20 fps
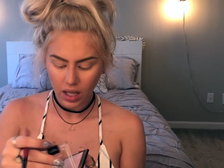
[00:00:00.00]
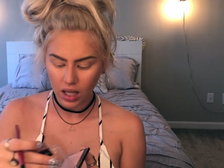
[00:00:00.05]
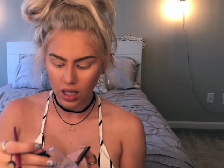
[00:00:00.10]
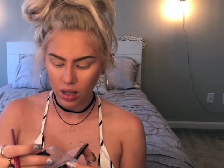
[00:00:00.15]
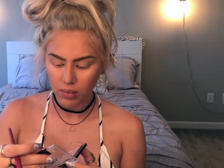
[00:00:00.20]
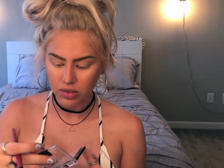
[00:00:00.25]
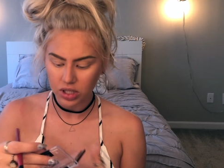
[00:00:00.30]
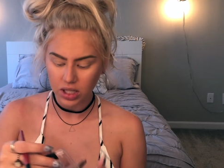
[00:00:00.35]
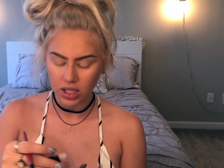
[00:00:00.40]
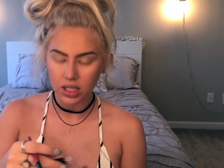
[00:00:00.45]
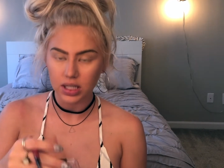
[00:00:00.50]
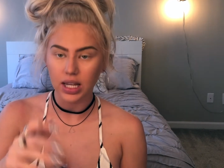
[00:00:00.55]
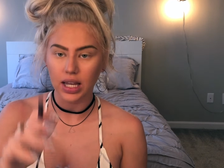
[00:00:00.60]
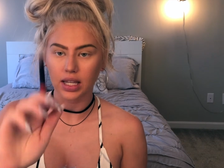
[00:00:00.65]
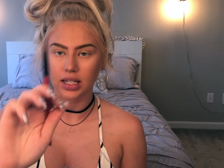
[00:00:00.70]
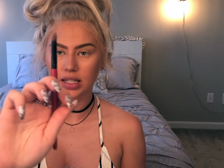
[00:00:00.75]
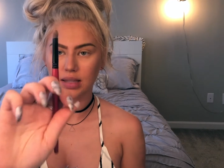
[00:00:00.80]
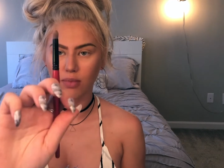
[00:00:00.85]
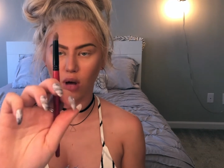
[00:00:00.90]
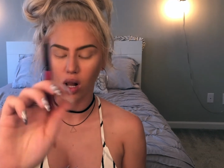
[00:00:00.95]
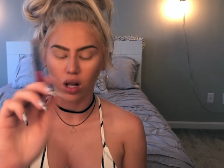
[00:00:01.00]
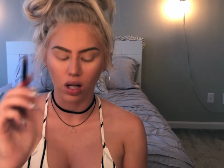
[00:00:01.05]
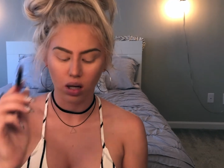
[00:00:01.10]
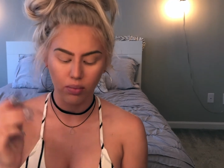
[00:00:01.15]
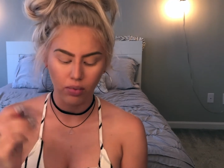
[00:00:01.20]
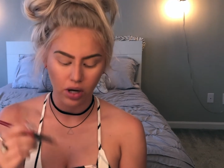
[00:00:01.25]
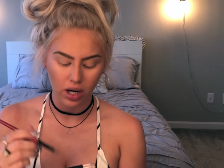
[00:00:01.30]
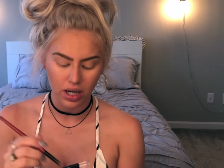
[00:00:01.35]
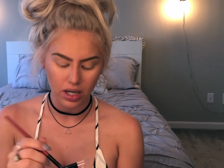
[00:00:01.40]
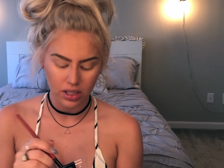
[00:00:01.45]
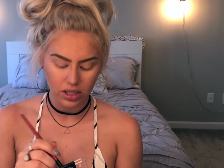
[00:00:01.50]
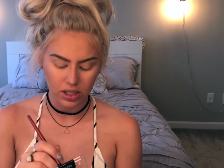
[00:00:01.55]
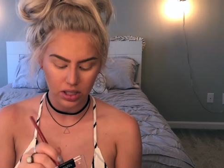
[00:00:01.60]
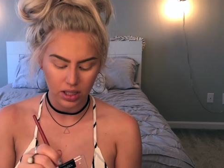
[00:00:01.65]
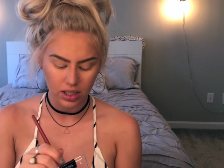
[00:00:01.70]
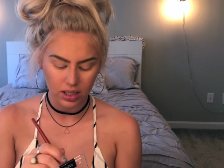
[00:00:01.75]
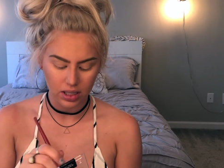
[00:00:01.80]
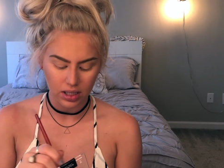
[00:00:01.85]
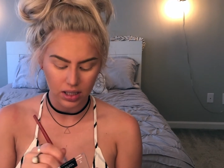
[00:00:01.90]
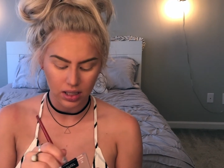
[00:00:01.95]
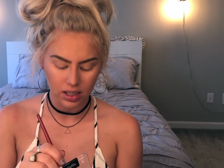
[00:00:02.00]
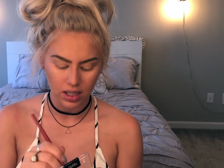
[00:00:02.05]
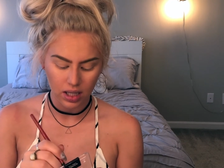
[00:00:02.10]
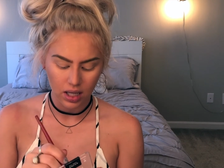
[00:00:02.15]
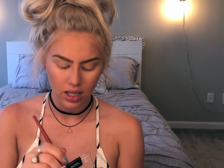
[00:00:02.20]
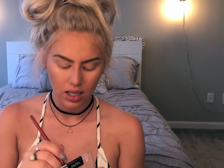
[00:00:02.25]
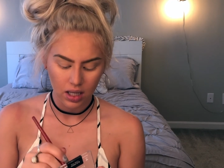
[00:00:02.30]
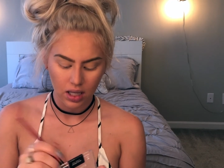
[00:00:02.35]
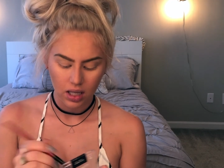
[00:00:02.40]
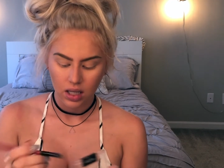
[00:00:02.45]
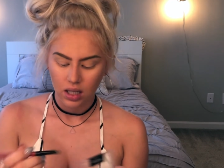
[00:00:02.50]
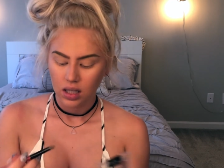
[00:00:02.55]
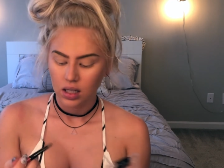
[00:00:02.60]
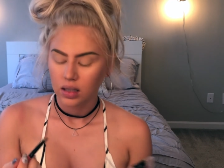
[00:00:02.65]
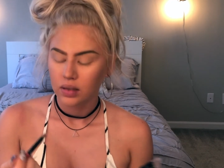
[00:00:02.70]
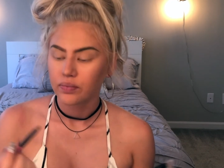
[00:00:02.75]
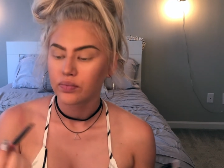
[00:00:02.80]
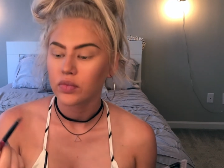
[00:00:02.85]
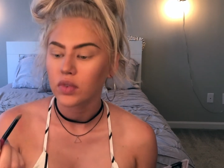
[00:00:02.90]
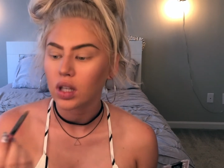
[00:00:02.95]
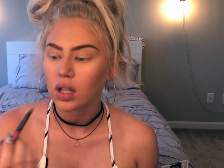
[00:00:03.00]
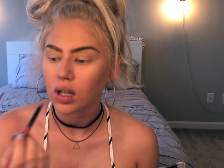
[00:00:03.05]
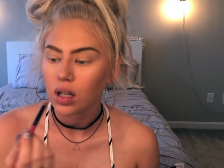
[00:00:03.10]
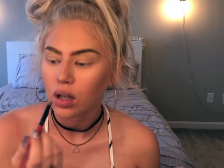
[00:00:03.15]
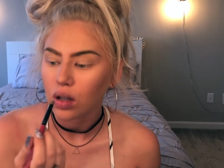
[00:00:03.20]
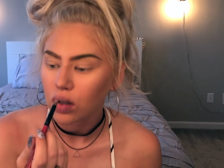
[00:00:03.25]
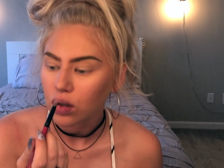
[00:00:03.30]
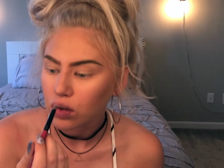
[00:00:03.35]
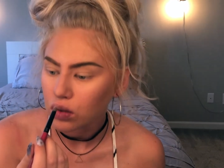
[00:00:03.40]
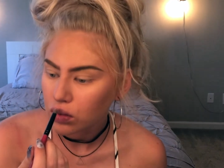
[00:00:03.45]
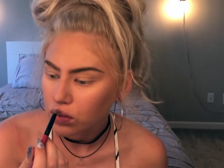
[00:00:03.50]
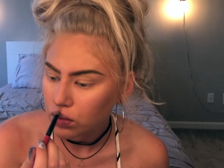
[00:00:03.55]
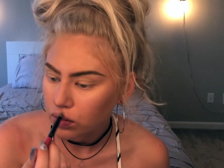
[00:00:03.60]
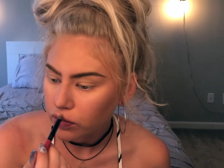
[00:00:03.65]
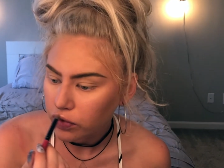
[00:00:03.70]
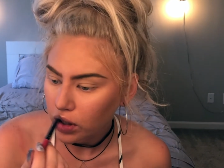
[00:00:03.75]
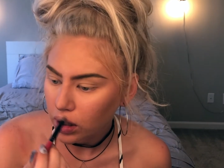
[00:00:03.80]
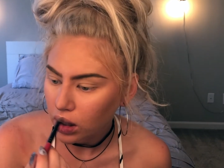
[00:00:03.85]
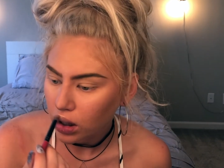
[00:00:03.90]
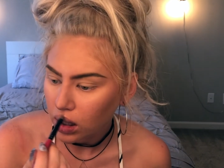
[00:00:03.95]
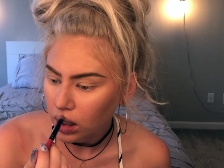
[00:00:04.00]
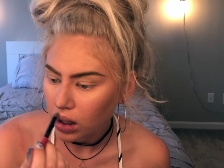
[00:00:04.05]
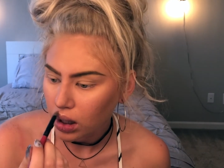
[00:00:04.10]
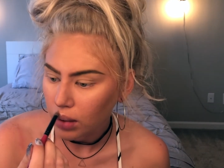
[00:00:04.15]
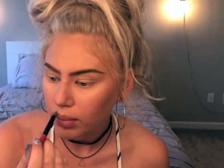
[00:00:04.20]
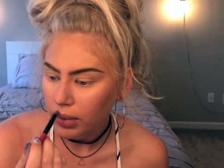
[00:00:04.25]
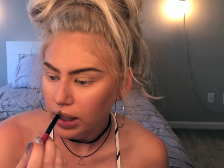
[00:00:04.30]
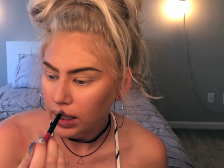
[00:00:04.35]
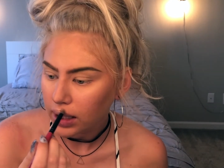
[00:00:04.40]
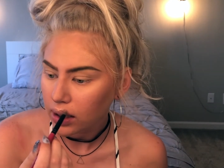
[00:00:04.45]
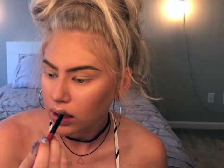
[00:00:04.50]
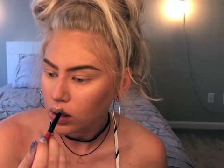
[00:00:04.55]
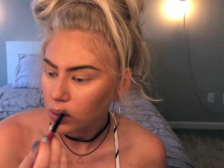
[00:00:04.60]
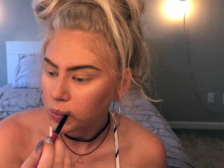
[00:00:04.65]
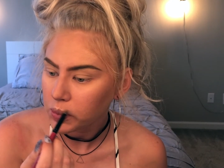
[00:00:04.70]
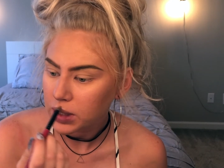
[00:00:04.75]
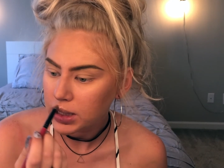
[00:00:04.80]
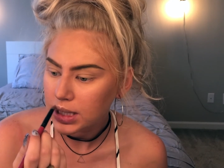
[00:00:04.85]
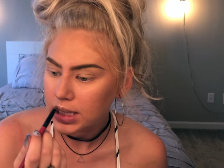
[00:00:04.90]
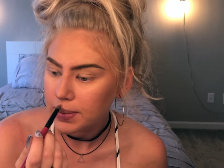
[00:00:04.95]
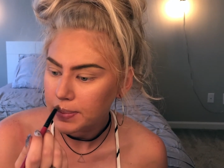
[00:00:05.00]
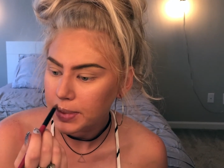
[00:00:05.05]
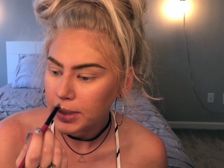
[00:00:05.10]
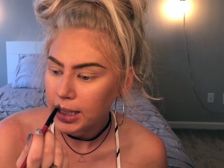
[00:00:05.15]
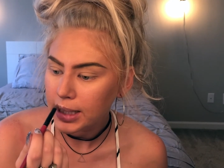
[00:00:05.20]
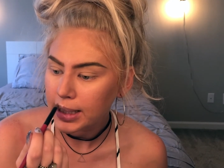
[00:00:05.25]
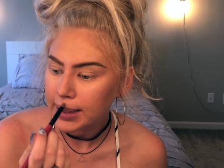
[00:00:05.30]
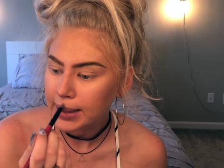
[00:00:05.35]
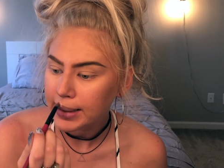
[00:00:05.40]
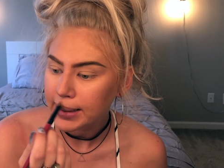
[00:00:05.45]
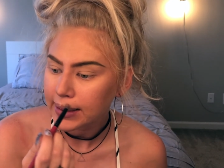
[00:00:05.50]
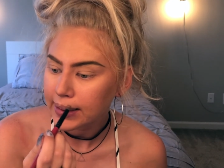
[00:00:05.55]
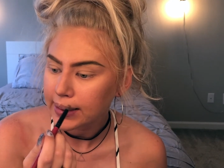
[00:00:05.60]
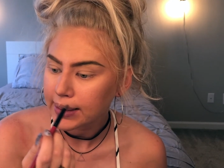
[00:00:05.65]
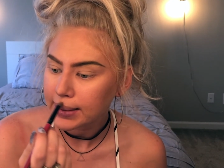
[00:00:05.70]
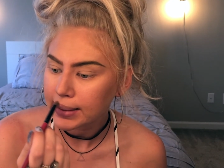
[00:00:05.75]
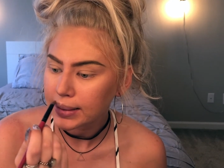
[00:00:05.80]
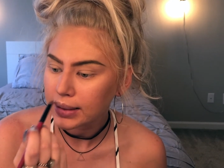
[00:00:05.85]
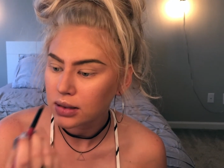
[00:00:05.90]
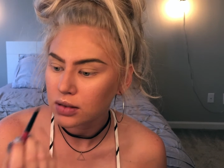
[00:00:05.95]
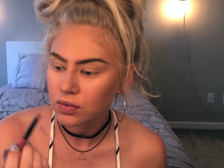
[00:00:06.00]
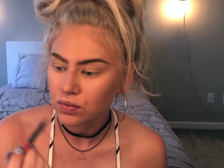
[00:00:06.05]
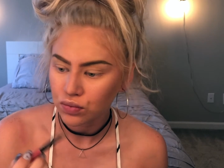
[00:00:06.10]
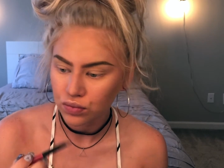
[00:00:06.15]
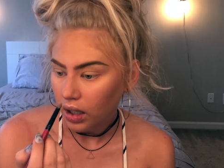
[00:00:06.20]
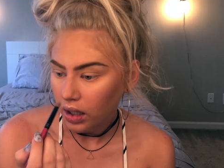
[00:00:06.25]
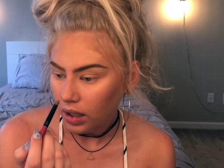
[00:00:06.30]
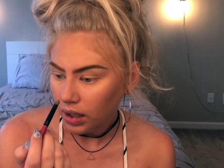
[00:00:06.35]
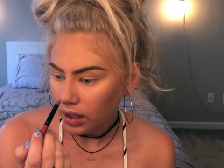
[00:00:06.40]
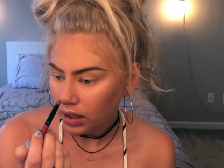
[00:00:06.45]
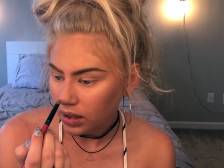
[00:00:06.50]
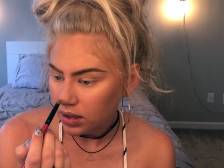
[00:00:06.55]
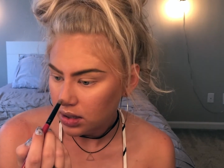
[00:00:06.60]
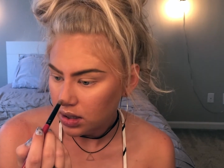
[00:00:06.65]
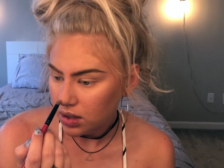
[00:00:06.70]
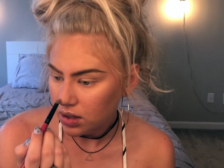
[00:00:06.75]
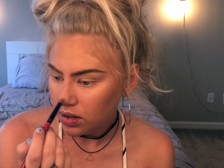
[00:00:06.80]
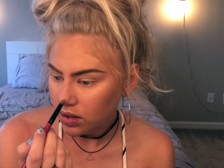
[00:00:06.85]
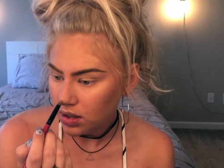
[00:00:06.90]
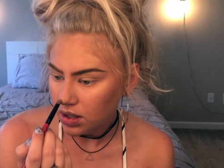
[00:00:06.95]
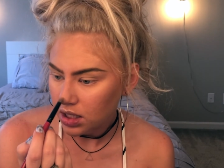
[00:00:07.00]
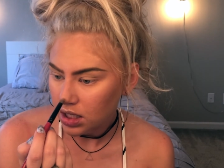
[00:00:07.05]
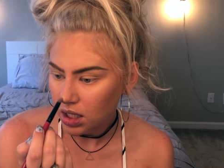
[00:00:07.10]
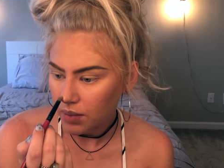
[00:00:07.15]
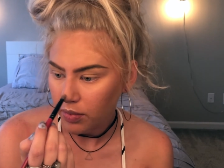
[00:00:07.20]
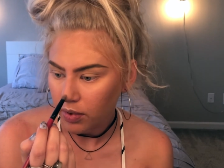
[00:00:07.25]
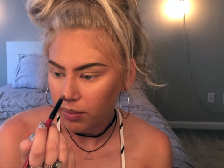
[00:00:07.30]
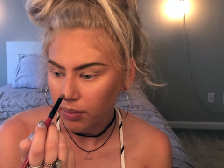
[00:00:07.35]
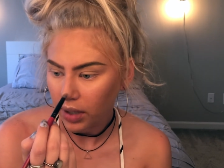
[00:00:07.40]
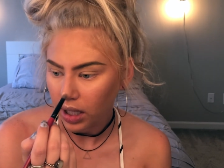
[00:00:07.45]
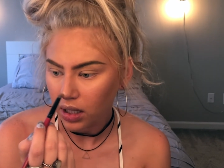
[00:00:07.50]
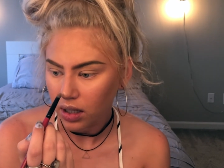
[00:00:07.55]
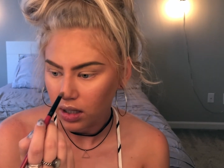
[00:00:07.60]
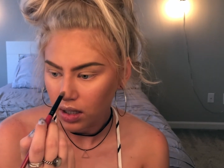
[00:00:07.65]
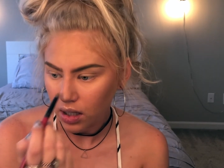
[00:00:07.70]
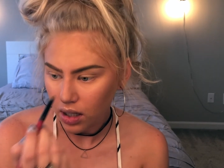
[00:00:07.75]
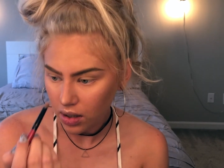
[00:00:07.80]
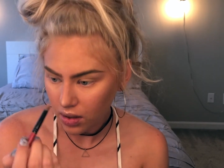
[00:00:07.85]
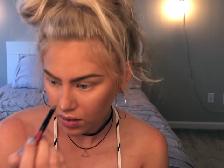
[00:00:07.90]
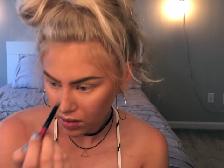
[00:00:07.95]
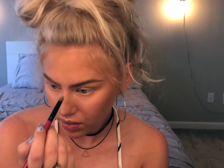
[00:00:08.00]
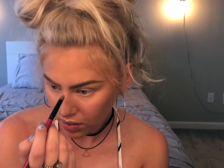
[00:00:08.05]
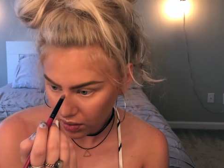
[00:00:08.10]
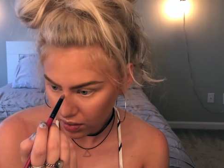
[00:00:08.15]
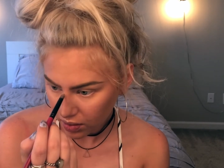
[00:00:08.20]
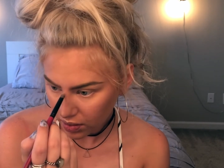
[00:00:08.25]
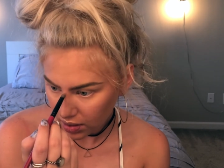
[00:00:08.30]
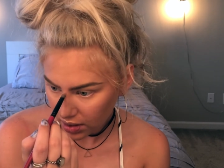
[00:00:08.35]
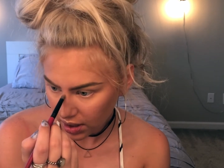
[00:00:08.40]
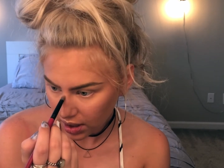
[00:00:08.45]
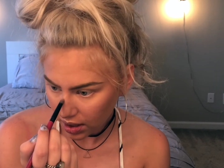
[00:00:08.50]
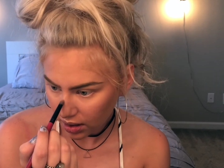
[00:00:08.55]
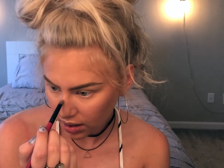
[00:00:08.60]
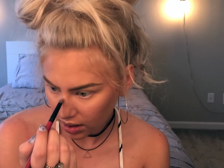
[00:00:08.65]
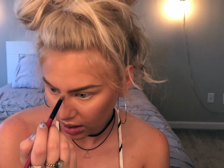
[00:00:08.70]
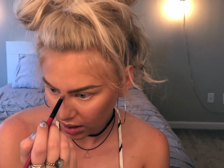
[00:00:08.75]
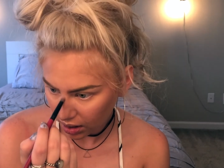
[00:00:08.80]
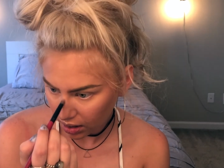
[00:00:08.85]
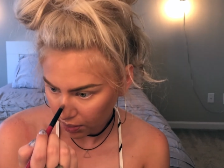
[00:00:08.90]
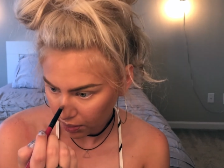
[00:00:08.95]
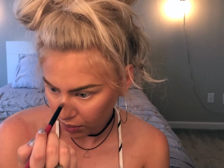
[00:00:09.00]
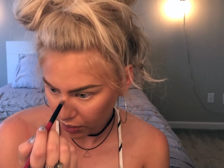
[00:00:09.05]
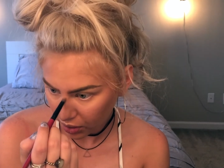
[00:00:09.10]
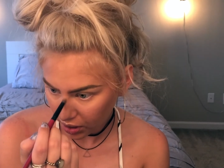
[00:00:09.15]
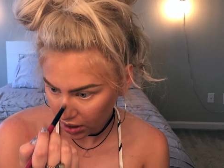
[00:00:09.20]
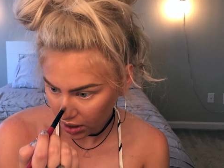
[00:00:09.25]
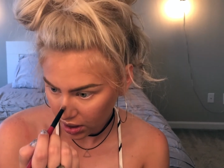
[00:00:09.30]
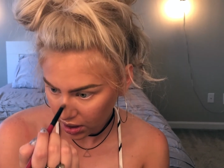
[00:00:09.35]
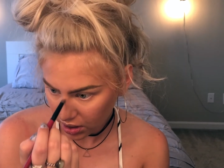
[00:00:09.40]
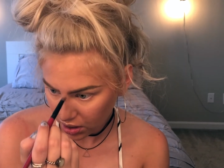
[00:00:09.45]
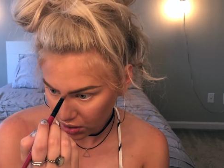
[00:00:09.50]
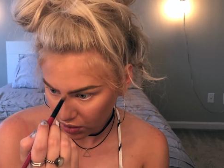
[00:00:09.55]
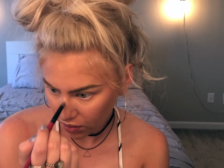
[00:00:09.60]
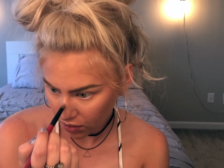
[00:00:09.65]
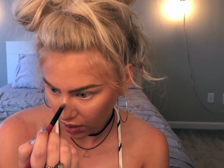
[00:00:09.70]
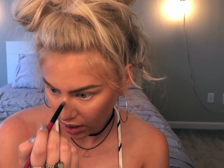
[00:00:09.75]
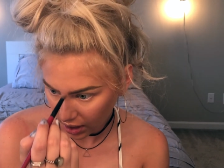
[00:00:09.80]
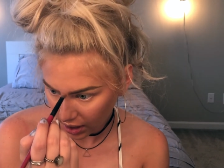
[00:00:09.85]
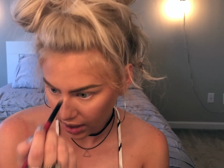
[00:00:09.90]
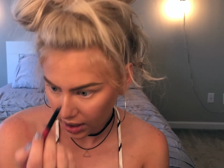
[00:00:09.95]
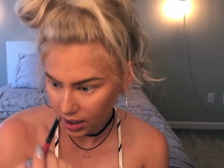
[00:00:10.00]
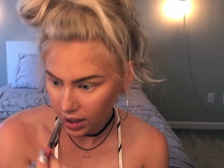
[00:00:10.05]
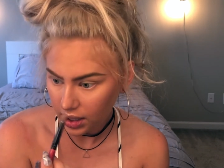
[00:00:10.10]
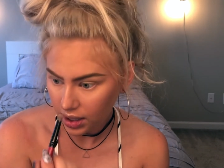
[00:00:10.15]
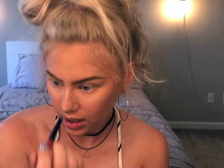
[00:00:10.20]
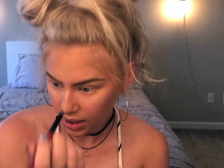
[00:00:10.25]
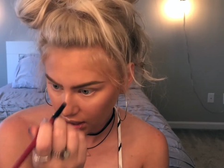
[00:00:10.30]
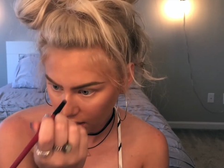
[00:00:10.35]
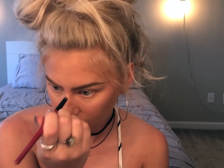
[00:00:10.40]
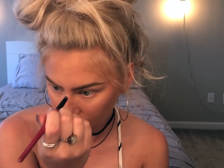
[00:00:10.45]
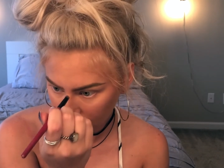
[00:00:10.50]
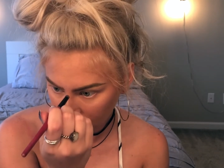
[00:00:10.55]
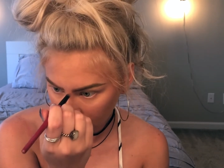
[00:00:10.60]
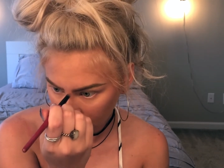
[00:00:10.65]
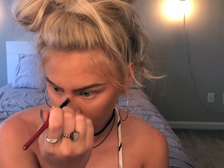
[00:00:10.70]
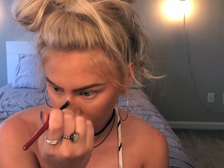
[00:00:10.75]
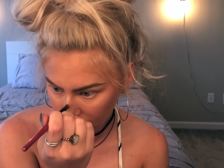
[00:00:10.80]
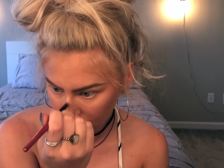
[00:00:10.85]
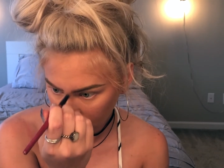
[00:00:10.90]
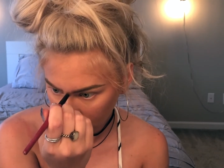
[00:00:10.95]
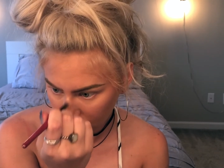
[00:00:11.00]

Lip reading: And I'm just gonna take a smaller brush because, you know, for my Cupid's bow, I like to do the tip of my nose and then the bridge right here.